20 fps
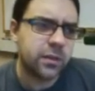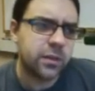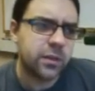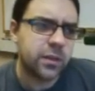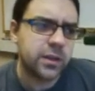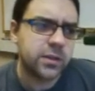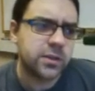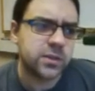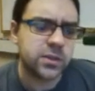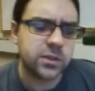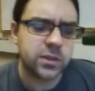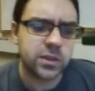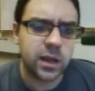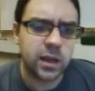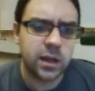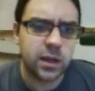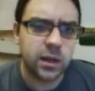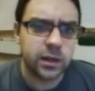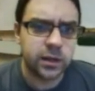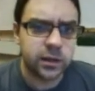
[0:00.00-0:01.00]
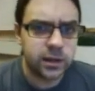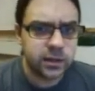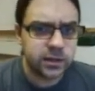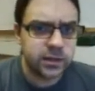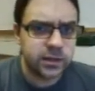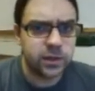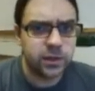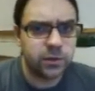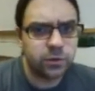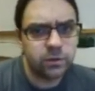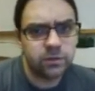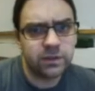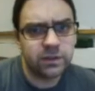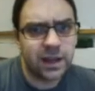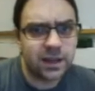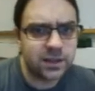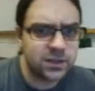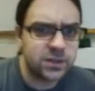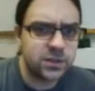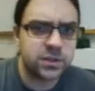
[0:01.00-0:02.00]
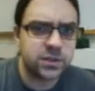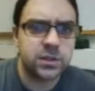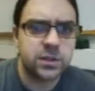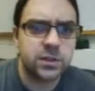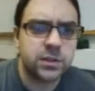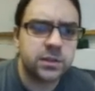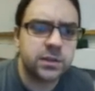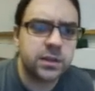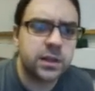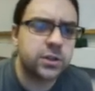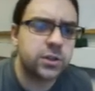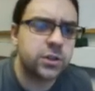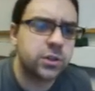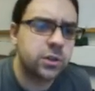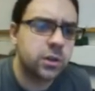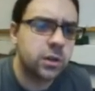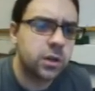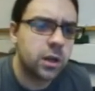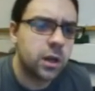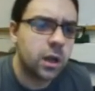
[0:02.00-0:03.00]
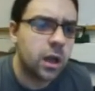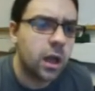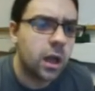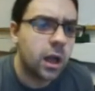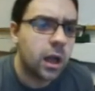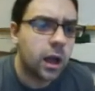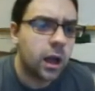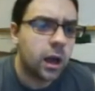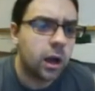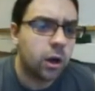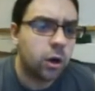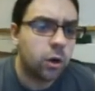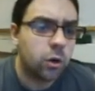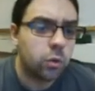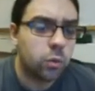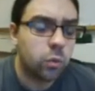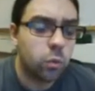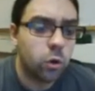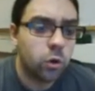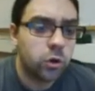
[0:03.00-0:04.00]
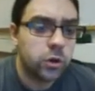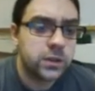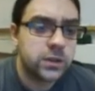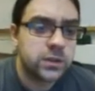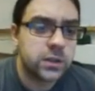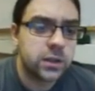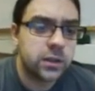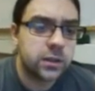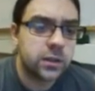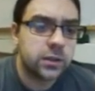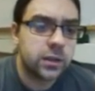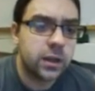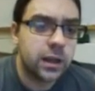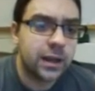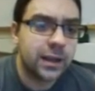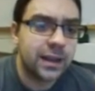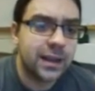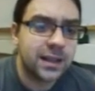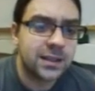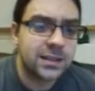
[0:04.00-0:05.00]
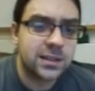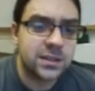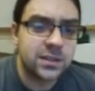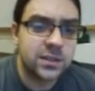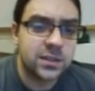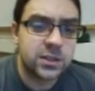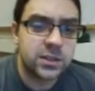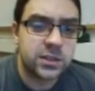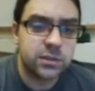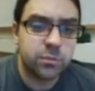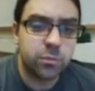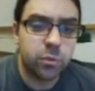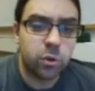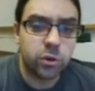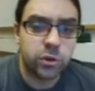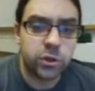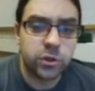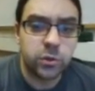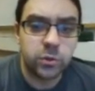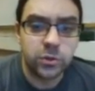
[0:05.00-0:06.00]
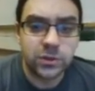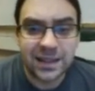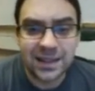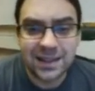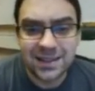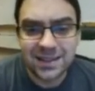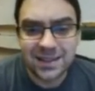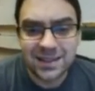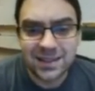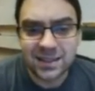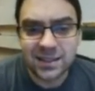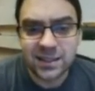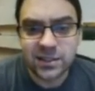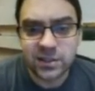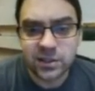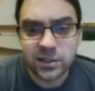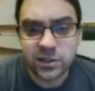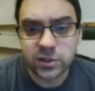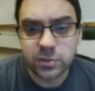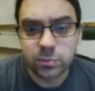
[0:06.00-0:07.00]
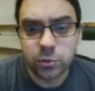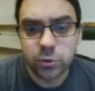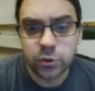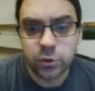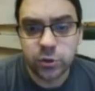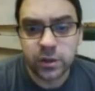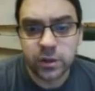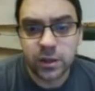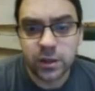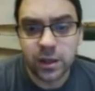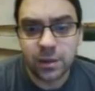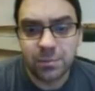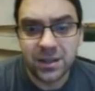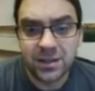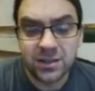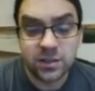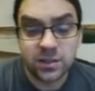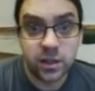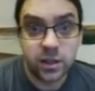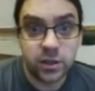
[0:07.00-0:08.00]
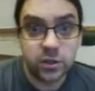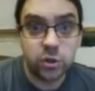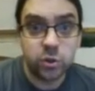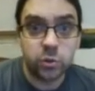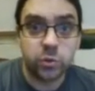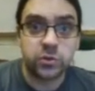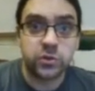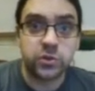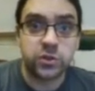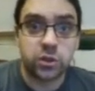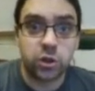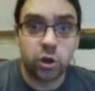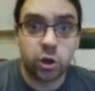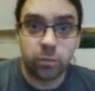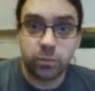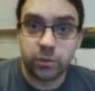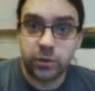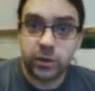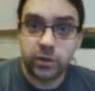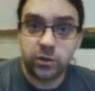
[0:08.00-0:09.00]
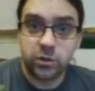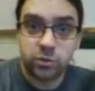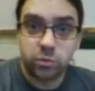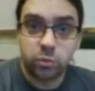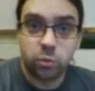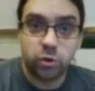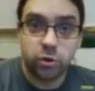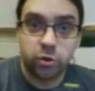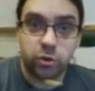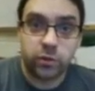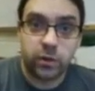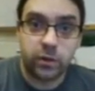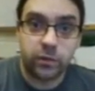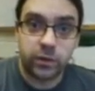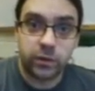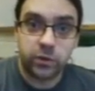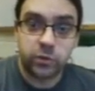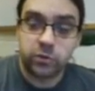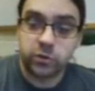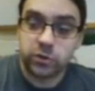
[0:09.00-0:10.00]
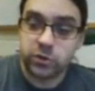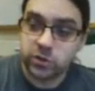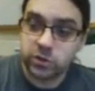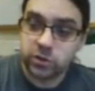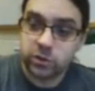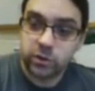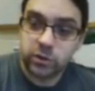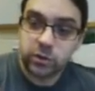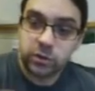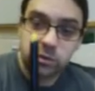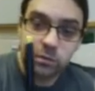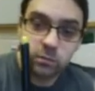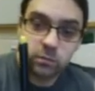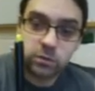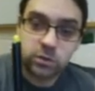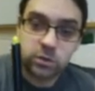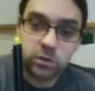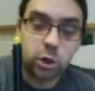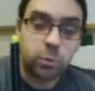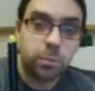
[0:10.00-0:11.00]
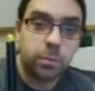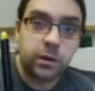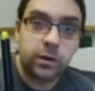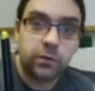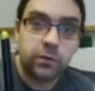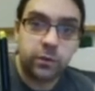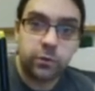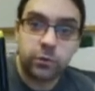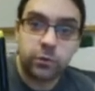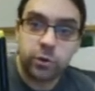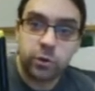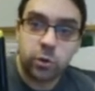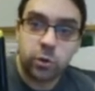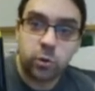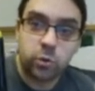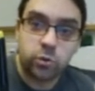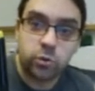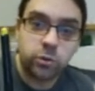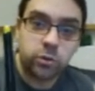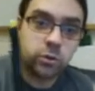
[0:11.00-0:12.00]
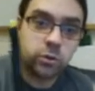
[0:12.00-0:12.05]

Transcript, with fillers: in this uh, kinetic theory of gases section. Uh, one is that a gas consists of molecules in ceaseless motion. That means they don't stop. They just wander around. They don't just suddenly stop out of their own accord